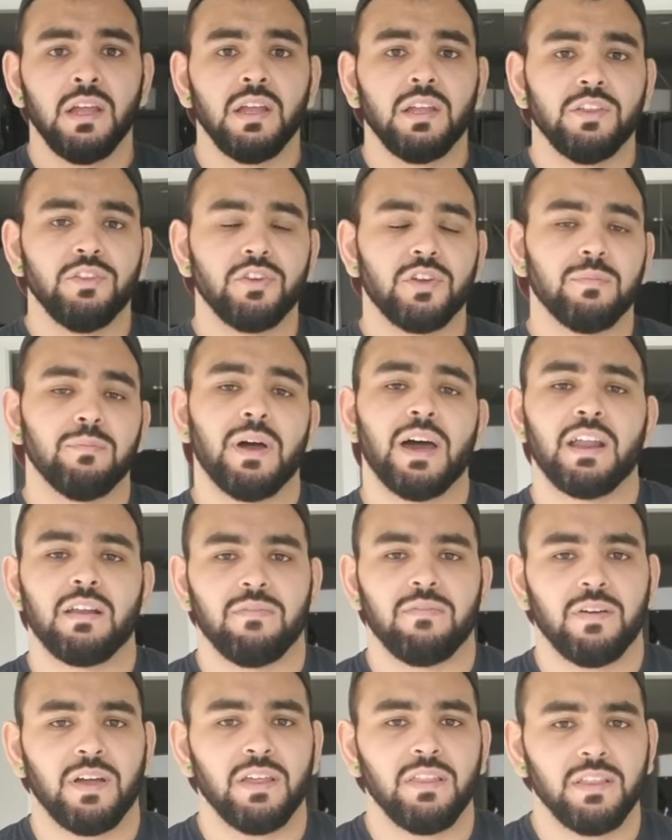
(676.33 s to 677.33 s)
you can
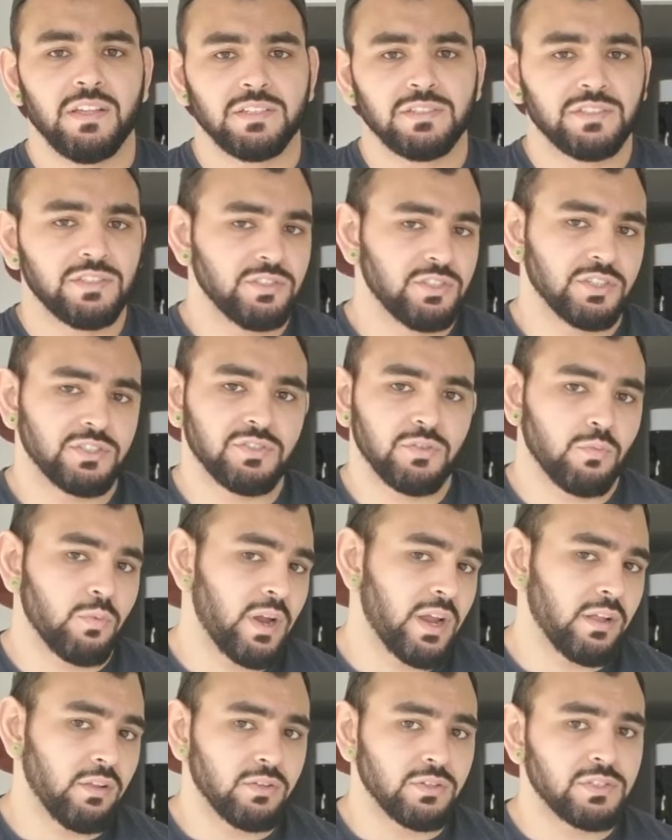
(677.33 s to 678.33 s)
modify this to just a
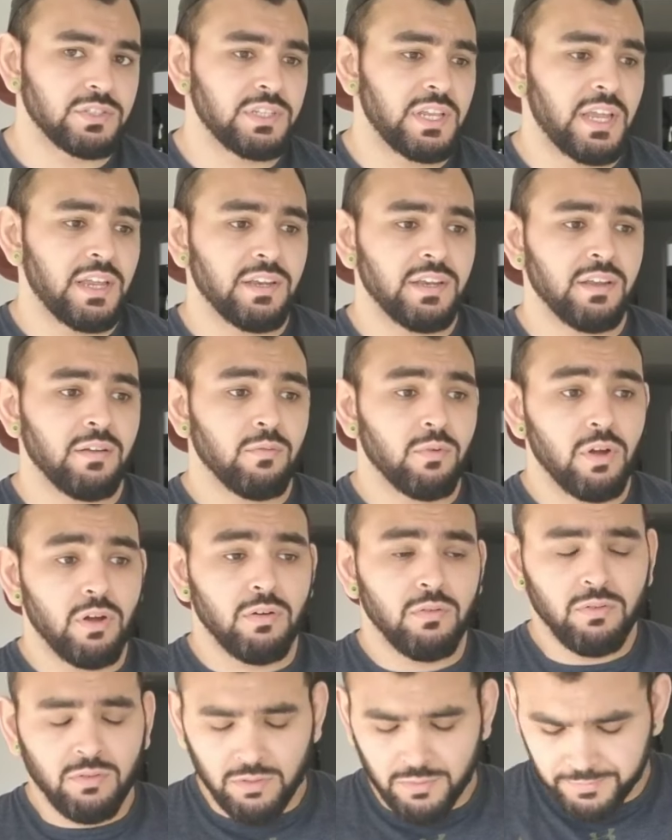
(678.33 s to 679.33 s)
regular standing row.